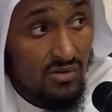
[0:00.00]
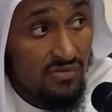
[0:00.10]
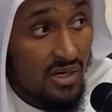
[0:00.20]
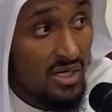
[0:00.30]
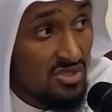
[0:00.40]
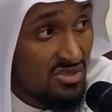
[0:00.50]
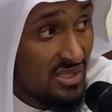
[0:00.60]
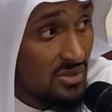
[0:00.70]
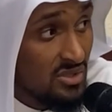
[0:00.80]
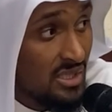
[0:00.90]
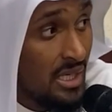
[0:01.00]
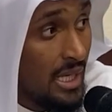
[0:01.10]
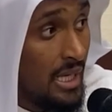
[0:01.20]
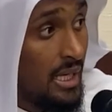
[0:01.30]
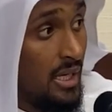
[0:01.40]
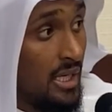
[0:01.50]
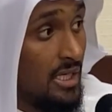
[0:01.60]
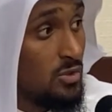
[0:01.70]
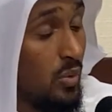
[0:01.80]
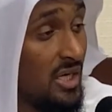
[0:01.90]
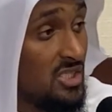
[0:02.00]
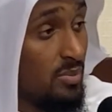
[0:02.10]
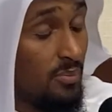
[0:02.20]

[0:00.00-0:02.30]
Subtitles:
of 100,000, it is wajib